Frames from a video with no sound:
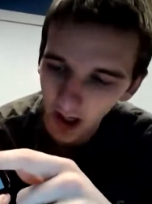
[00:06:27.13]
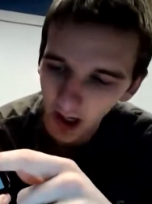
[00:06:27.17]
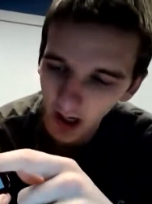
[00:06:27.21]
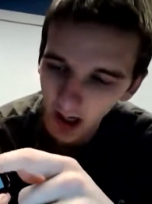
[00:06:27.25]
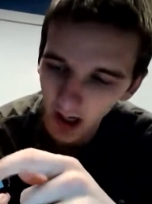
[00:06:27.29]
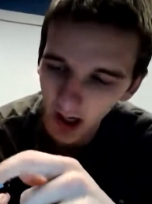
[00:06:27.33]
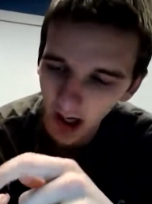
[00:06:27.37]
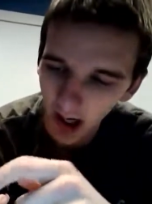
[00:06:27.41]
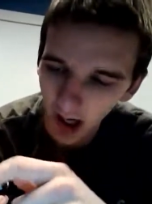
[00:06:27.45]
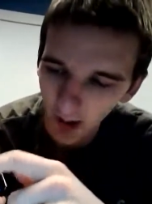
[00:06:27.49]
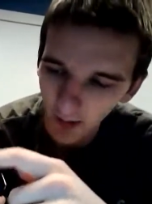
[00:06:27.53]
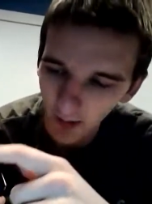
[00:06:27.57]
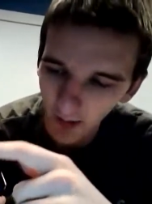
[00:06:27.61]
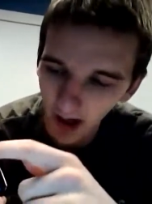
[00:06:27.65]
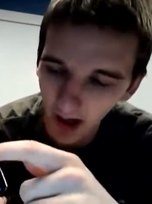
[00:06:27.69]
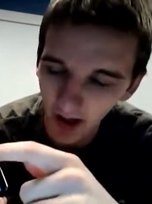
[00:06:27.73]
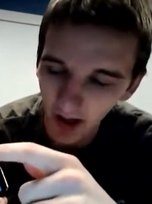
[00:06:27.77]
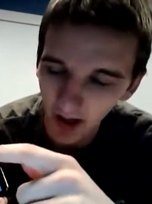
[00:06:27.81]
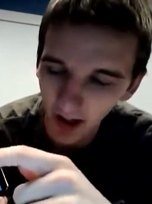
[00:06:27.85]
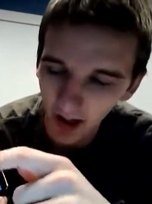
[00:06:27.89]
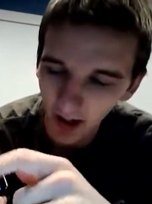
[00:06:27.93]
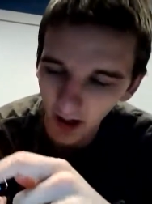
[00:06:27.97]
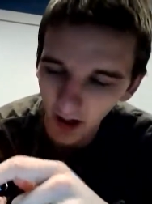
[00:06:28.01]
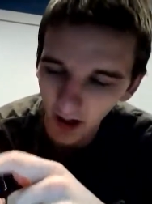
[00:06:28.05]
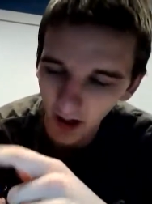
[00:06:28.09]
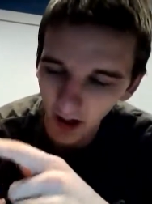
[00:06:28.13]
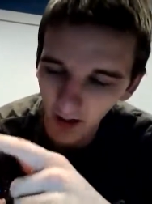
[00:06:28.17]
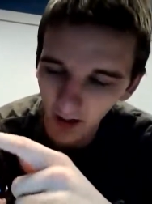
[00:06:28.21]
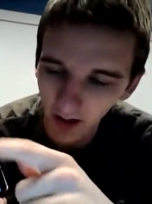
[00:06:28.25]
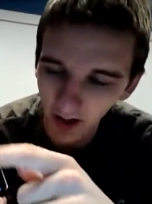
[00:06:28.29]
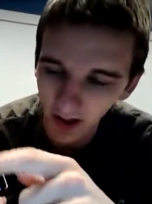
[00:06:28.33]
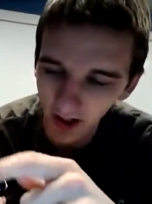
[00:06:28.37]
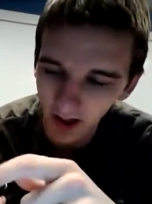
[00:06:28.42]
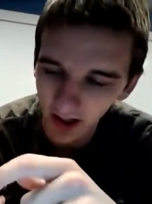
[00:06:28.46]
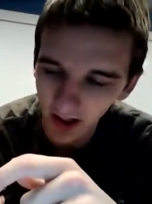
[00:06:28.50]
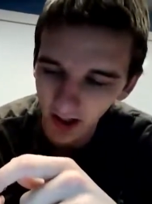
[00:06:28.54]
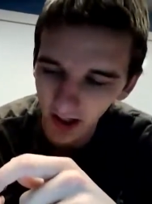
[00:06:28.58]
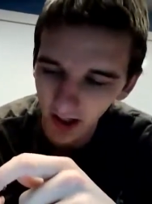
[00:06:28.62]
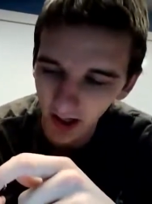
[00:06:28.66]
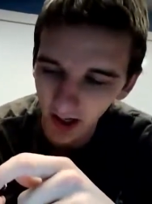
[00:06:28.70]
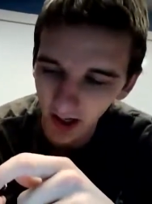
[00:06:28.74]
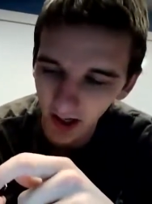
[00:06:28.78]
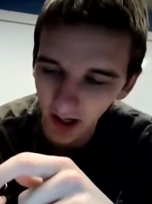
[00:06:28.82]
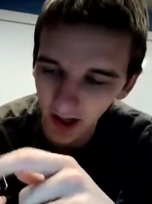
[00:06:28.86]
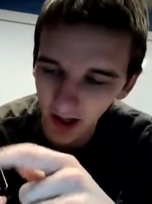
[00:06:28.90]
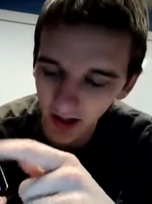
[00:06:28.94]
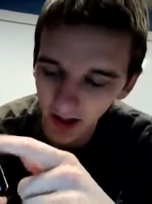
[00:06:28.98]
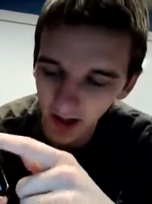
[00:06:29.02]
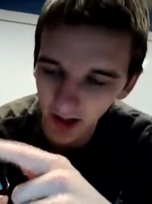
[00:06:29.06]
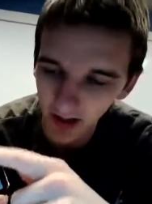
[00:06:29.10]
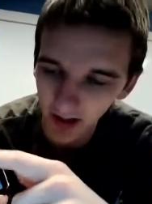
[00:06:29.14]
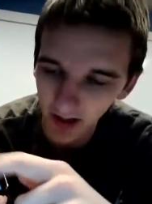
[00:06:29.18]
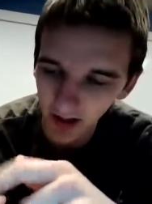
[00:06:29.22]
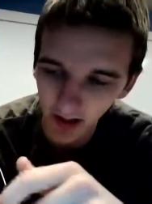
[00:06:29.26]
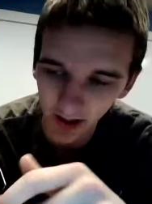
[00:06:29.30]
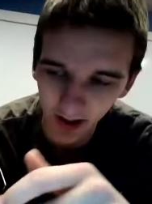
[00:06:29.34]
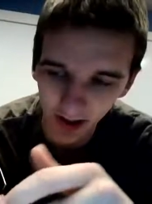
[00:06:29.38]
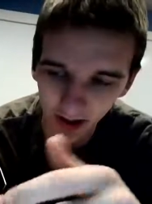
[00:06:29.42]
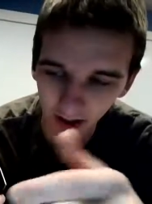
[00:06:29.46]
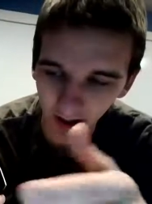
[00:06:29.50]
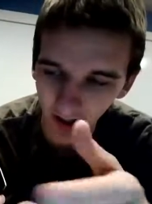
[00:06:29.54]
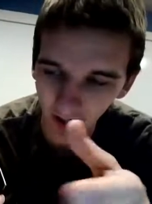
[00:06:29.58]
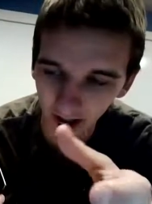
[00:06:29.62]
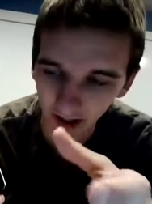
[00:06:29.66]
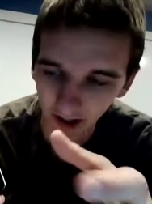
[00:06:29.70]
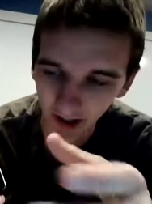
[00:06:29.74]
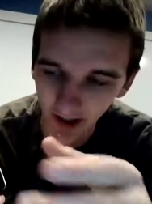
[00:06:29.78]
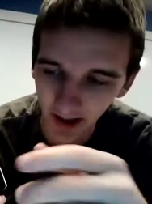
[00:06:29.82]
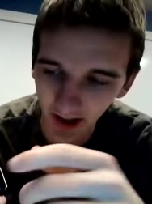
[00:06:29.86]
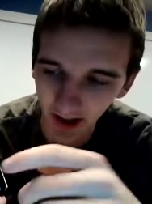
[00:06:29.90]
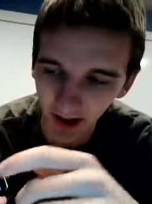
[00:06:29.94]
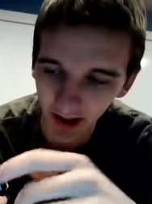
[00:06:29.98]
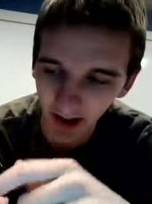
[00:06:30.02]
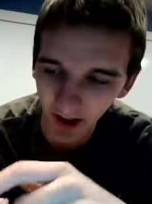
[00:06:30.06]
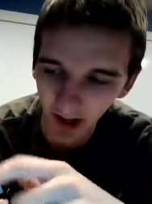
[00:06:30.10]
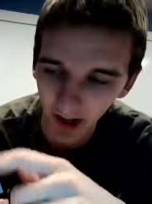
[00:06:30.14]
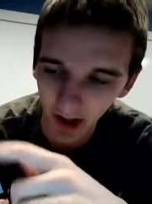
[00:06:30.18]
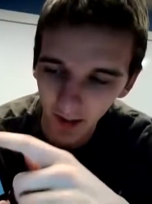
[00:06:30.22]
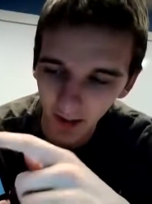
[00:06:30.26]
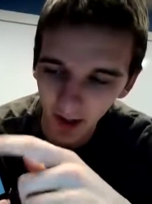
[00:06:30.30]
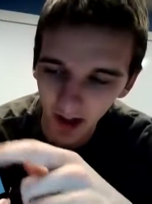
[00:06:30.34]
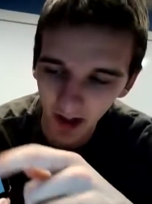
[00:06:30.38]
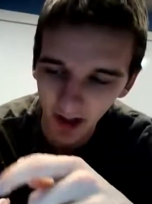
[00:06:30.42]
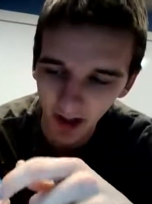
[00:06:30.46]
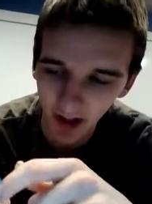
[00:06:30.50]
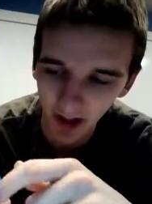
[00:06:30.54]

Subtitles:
And then all this it's connected to the database.